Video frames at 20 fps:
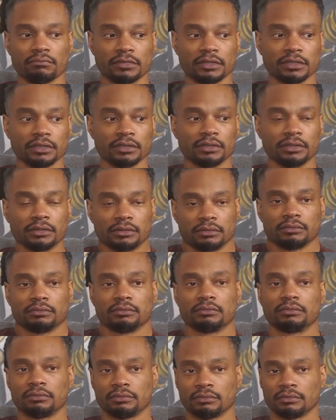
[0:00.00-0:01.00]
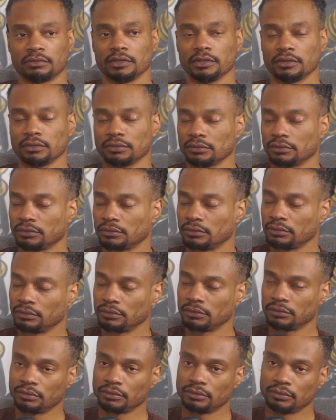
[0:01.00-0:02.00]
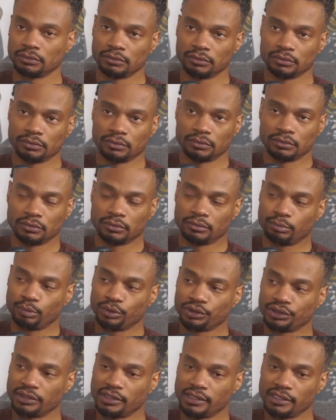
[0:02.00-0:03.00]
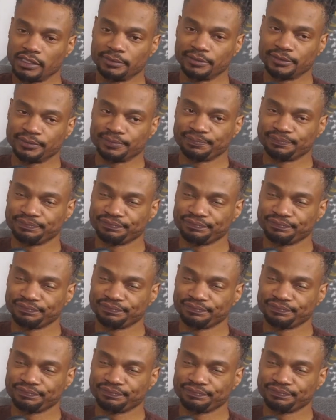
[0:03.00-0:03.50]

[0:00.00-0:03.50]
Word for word: to you know push to the limit.